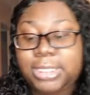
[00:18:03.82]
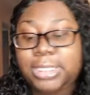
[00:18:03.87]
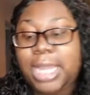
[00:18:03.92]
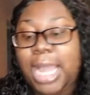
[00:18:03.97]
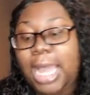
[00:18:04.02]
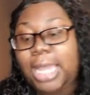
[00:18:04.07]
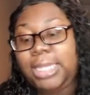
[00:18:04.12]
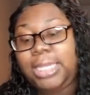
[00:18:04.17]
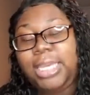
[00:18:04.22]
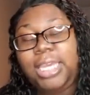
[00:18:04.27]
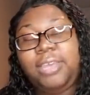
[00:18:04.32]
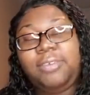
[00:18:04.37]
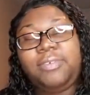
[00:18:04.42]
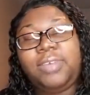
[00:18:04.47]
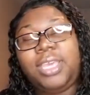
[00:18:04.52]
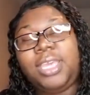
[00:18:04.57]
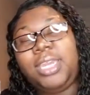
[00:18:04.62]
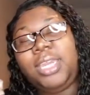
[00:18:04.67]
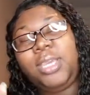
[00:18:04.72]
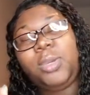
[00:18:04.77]
not leave
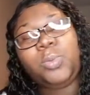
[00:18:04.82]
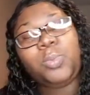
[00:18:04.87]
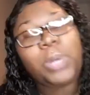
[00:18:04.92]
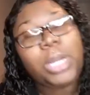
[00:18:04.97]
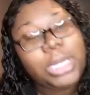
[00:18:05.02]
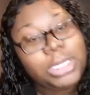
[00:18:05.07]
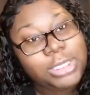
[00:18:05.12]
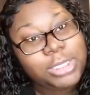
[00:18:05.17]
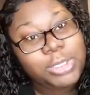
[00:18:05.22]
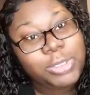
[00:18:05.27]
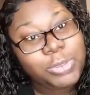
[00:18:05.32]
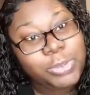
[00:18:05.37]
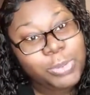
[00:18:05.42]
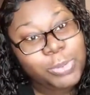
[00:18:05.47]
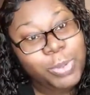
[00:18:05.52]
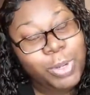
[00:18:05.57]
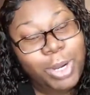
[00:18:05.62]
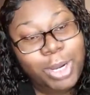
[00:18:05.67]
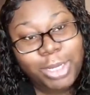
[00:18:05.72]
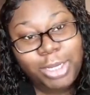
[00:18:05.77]
any
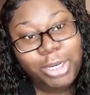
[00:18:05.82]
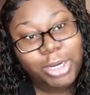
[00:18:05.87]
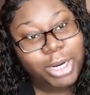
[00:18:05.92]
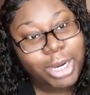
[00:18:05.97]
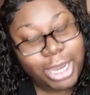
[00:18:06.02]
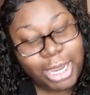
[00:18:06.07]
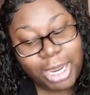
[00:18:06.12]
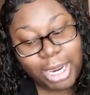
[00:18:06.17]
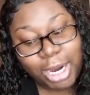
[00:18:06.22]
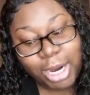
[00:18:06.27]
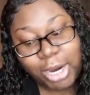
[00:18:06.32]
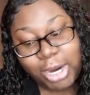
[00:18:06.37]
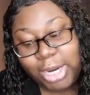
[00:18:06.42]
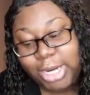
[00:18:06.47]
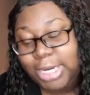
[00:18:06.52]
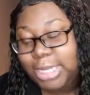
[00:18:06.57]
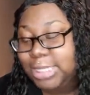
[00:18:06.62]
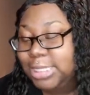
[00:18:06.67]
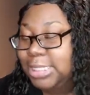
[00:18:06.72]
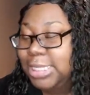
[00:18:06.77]
residue on your hair.
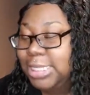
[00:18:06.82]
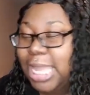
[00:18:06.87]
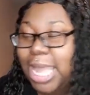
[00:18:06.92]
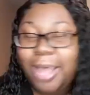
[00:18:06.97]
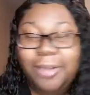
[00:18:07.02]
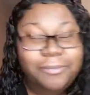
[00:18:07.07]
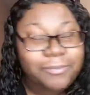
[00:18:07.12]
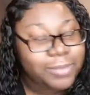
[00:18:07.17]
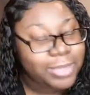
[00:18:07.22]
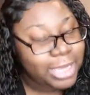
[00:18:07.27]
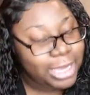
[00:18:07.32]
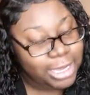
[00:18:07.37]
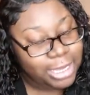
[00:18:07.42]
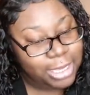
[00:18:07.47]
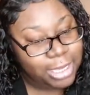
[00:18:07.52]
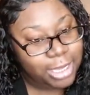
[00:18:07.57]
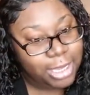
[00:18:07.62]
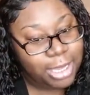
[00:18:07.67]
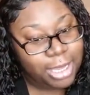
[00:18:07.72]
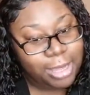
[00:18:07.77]
It does not flake
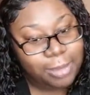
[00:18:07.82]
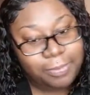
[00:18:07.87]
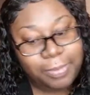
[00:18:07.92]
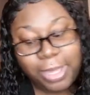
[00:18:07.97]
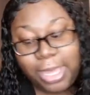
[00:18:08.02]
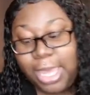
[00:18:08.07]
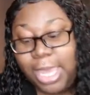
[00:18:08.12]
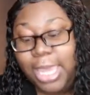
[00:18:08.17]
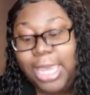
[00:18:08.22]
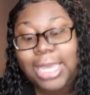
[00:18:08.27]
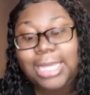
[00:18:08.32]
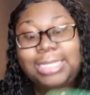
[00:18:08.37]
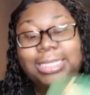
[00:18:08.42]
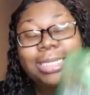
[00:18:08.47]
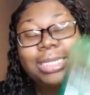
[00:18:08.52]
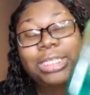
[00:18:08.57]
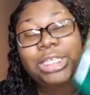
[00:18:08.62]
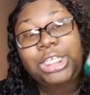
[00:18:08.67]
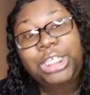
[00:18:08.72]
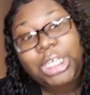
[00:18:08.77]
up. It's
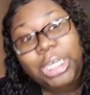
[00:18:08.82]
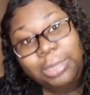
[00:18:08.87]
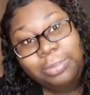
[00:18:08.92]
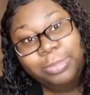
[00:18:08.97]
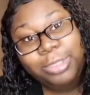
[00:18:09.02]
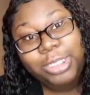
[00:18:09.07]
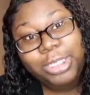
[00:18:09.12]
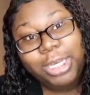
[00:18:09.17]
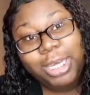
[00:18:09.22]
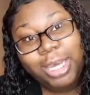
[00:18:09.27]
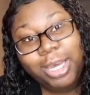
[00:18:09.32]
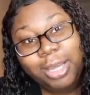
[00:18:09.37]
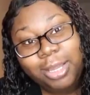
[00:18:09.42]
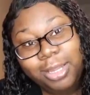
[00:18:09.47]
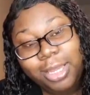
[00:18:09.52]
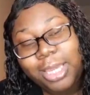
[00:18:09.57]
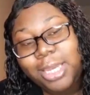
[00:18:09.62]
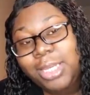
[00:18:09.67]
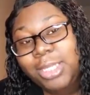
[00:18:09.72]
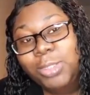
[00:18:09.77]
a cheap gel
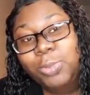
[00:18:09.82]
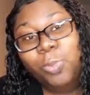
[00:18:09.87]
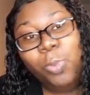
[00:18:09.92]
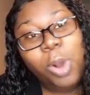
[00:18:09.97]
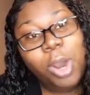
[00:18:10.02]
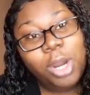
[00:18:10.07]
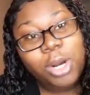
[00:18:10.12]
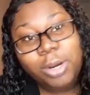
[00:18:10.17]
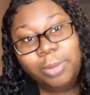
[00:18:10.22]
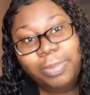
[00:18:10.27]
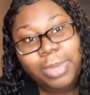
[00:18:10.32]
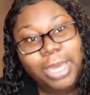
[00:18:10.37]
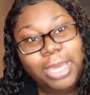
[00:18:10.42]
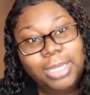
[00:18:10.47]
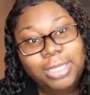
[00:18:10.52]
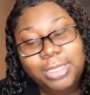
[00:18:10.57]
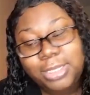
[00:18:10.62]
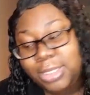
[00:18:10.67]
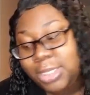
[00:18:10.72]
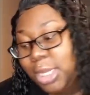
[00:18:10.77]
and it's
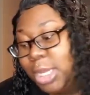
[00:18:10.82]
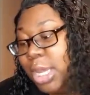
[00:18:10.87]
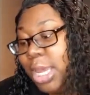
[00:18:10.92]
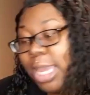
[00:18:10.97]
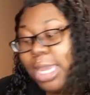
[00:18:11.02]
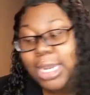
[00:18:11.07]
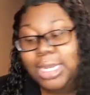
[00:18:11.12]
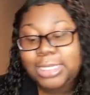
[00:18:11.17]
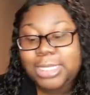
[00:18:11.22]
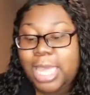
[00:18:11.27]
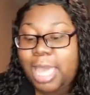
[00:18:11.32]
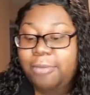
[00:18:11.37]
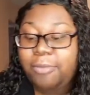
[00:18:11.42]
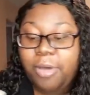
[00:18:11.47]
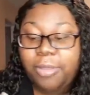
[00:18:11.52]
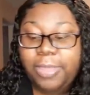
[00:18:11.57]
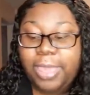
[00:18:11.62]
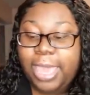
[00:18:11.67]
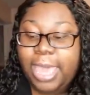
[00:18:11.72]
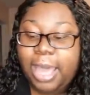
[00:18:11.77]
water-based. It doesn't have
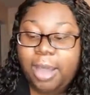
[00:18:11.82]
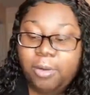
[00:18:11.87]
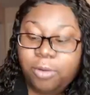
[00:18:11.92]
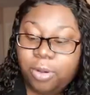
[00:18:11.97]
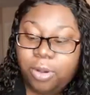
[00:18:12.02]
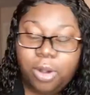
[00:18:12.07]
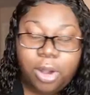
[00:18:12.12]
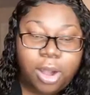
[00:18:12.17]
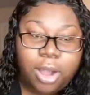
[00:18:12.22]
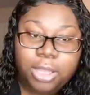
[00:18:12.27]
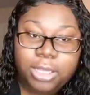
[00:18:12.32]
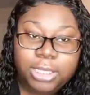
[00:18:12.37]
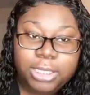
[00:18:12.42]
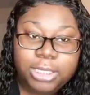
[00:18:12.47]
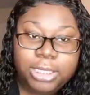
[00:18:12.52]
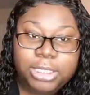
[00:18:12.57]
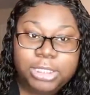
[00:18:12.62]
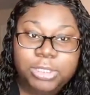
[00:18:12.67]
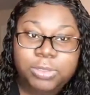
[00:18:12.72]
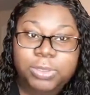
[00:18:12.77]
all that alcohol in
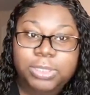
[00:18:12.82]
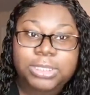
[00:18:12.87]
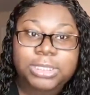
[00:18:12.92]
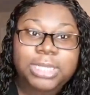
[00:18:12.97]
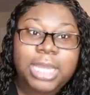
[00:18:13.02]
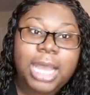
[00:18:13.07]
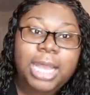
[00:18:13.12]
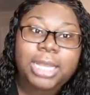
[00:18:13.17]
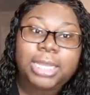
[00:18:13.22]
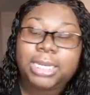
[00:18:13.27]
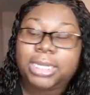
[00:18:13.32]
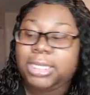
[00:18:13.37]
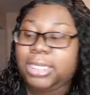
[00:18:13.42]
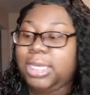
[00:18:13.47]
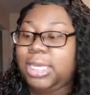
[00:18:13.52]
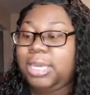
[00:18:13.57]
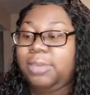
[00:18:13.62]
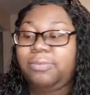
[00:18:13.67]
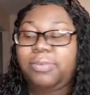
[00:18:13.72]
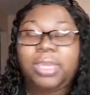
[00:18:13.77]
it, so it's not going to
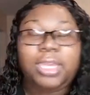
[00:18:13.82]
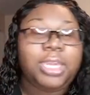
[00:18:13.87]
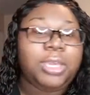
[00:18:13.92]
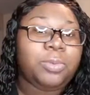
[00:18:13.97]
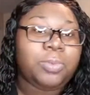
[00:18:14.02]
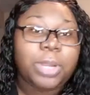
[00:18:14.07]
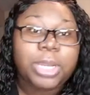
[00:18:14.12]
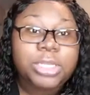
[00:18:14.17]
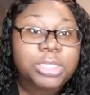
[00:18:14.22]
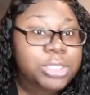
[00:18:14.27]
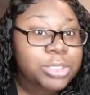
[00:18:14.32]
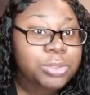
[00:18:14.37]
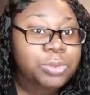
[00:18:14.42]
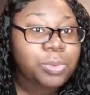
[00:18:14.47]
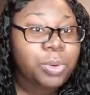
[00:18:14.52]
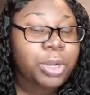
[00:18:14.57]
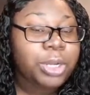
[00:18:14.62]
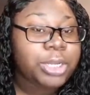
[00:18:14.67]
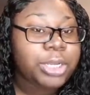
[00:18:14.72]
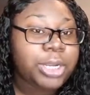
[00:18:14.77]
leave any
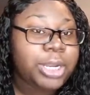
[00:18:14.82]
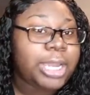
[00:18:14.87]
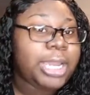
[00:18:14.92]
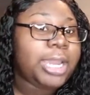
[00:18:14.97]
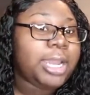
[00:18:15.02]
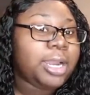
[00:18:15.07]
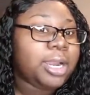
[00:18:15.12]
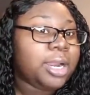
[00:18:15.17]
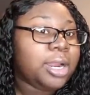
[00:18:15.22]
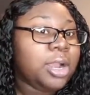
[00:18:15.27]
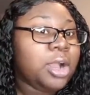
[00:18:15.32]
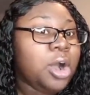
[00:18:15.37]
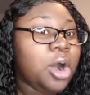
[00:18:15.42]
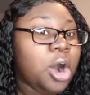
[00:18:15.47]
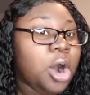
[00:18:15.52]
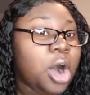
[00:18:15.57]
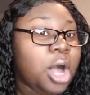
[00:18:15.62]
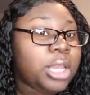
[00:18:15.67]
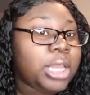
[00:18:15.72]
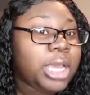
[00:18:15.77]
residue on your hair.
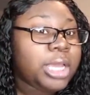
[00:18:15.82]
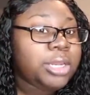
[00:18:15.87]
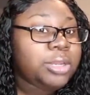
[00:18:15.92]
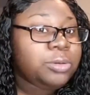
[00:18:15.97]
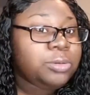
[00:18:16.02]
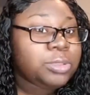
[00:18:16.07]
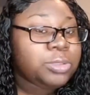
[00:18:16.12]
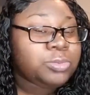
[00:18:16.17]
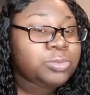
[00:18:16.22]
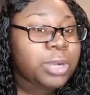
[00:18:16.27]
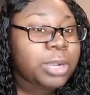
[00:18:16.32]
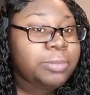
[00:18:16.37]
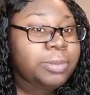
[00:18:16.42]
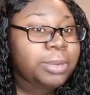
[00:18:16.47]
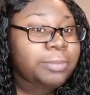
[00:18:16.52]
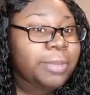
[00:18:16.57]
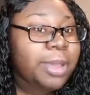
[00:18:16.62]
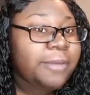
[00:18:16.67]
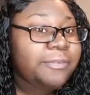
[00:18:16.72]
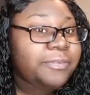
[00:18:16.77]
All I do is rub it
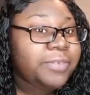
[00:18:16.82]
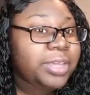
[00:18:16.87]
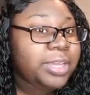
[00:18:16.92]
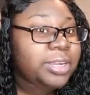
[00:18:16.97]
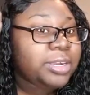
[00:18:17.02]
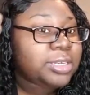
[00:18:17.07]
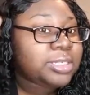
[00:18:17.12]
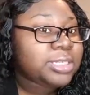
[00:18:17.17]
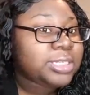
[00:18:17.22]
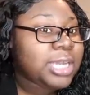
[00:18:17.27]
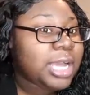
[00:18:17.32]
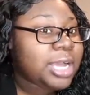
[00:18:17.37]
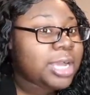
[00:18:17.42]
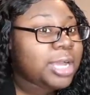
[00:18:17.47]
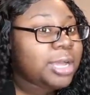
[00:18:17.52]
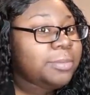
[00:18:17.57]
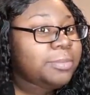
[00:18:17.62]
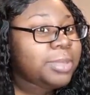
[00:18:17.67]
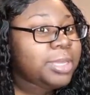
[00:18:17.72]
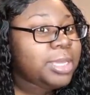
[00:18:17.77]
in my fingers, and I
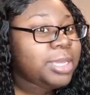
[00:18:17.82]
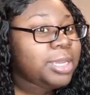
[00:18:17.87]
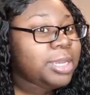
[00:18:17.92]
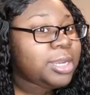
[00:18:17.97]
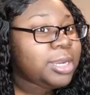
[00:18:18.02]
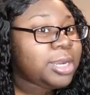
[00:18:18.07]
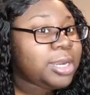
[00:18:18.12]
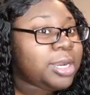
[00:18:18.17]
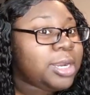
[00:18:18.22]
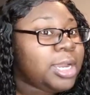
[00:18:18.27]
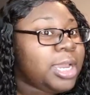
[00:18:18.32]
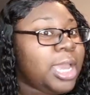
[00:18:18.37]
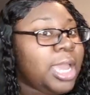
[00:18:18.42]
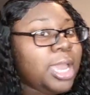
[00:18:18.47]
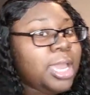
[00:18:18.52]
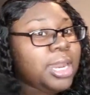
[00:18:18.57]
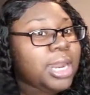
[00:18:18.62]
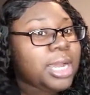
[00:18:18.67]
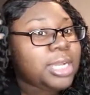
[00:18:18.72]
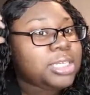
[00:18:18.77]
come in here
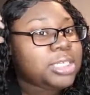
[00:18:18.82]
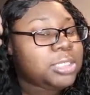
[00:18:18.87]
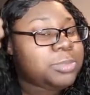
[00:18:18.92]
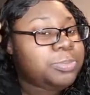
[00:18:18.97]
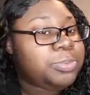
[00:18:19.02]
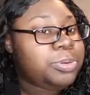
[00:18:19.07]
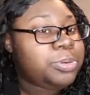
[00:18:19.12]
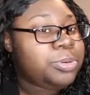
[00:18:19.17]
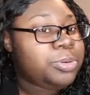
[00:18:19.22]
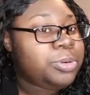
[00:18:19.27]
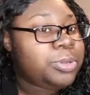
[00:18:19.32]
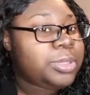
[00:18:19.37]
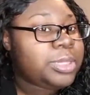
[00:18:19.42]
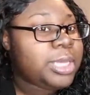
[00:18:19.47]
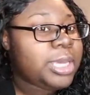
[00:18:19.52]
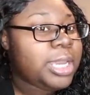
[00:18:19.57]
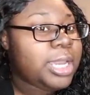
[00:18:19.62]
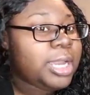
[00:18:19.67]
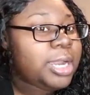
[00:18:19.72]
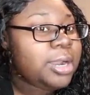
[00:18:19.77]
and I just pull the
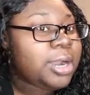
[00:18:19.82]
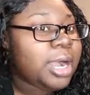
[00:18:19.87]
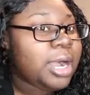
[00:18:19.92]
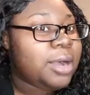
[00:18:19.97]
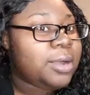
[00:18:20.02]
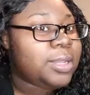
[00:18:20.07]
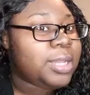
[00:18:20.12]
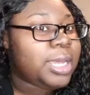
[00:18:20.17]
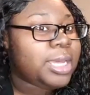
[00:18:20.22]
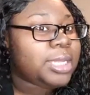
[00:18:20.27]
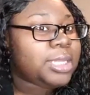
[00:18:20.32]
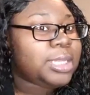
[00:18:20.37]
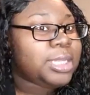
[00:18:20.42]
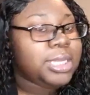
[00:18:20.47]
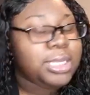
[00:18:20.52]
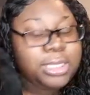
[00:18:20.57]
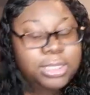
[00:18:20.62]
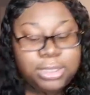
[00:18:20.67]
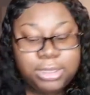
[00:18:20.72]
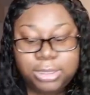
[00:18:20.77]
hair out like
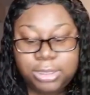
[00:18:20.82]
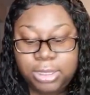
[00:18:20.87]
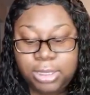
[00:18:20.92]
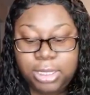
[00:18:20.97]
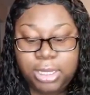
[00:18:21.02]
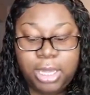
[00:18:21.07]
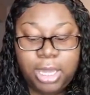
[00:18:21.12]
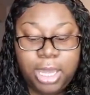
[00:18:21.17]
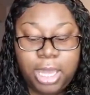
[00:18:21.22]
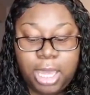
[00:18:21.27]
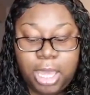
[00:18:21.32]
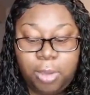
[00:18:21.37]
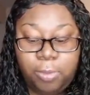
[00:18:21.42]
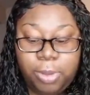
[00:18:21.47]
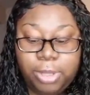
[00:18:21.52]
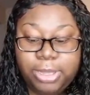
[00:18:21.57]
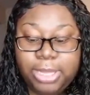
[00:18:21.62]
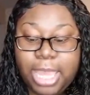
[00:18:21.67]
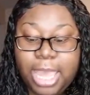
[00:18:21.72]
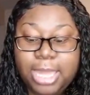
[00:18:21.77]
this. And
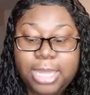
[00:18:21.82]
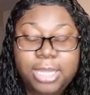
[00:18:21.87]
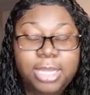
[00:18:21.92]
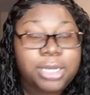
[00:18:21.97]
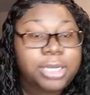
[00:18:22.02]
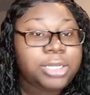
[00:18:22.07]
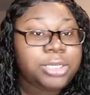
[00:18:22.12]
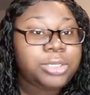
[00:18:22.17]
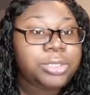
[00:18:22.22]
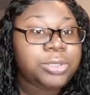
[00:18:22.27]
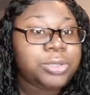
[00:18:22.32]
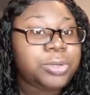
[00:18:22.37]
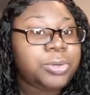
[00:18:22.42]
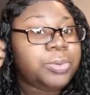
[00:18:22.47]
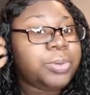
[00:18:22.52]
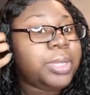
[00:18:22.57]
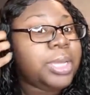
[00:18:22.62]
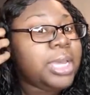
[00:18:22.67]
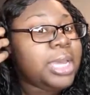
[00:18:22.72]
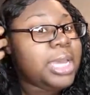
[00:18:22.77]
what that's going to
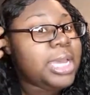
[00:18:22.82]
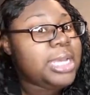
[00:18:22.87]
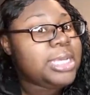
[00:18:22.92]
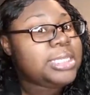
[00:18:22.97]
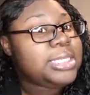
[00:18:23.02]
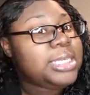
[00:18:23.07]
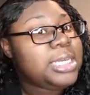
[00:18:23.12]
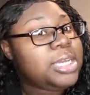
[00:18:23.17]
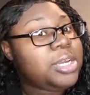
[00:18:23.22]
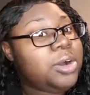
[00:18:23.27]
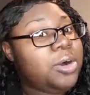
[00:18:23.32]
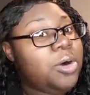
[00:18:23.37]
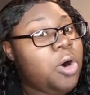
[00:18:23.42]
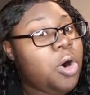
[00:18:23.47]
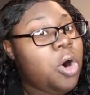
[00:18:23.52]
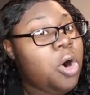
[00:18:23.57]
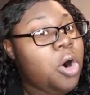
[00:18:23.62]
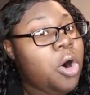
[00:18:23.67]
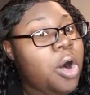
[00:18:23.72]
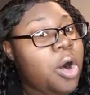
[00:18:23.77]
do is get on
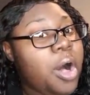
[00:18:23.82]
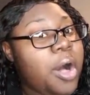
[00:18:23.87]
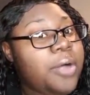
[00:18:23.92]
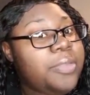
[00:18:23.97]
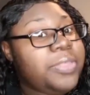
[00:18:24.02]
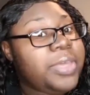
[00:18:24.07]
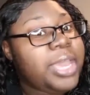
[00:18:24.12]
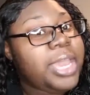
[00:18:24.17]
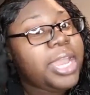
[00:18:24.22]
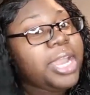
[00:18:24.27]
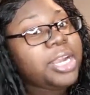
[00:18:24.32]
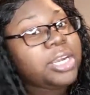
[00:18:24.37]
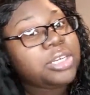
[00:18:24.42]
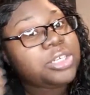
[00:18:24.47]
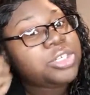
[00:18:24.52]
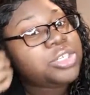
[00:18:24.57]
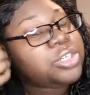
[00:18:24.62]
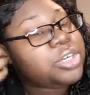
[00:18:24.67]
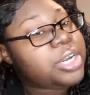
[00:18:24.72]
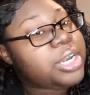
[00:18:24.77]
all the hair
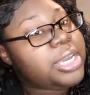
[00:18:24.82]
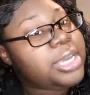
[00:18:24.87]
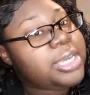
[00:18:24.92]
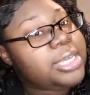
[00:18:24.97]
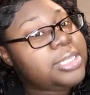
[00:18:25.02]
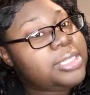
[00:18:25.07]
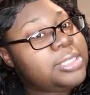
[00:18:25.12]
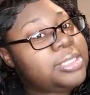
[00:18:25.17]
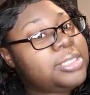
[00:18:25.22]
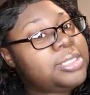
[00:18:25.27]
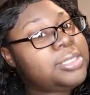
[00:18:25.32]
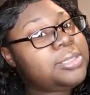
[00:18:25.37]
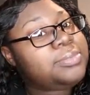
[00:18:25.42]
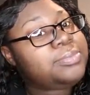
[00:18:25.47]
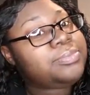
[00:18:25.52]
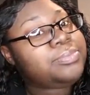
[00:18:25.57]
strands,